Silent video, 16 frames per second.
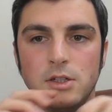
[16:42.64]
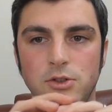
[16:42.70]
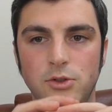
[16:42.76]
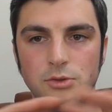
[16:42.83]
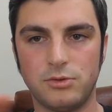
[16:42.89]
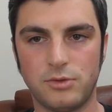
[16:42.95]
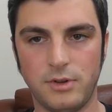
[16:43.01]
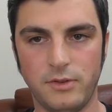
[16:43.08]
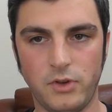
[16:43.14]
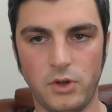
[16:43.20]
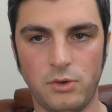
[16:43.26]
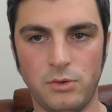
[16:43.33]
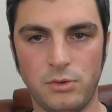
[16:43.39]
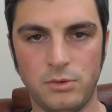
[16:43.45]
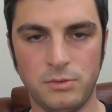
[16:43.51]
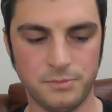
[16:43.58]
Juice
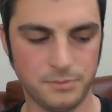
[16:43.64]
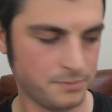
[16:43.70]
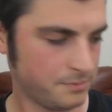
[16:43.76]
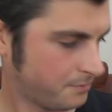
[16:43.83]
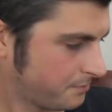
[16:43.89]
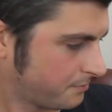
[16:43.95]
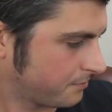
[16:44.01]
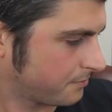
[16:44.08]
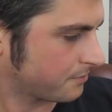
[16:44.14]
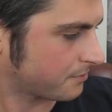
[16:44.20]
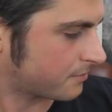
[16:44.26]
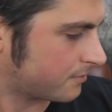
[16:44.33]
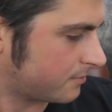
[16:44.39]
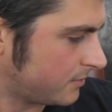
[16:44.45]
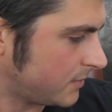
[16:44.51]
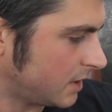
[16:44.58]
review.
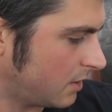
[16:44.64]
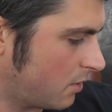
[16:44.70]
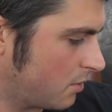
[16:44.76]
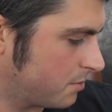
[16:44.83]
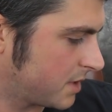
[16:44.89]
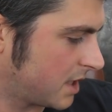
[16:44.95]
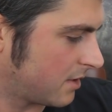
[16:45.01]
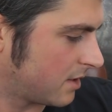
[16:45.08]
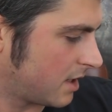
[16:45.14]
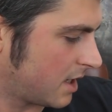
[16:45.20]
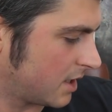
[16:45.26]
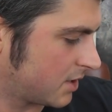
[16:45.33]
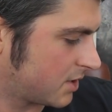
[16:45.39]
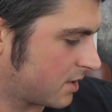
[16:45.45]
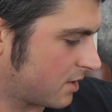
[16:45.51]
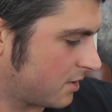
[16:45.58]
Oops, sounded
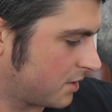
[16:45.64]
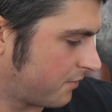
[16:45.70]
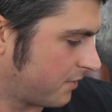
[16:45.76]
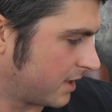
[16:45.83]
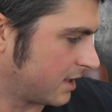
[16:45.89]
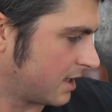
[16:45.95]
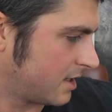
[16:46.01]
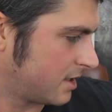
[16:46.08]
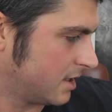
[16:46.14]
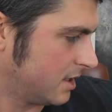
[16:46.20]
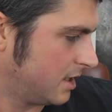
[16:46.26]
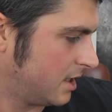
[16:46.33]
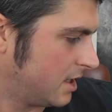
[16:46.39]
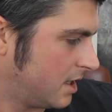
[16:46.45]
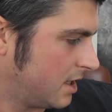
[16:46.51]
like Scotch Vic then.